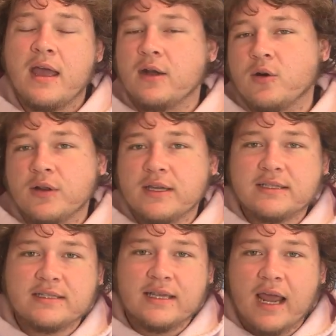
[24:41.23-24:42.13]
an early
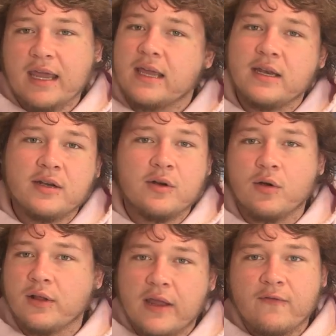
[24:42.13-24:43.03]
second
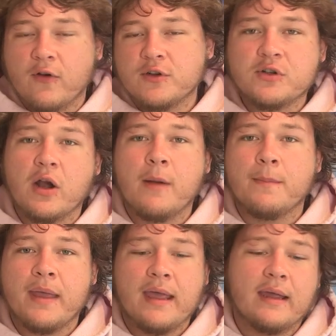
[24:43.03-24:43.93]
or late first
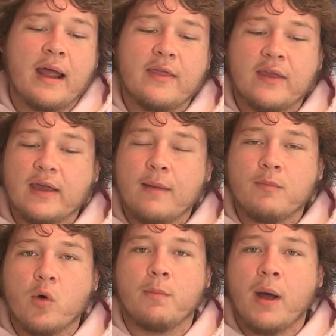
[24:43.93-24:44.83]
round pick, I think I'm
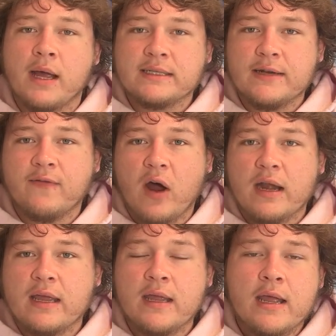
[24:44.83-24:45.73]
more positive on
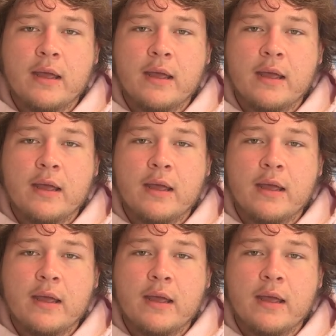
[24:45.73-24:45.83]
it.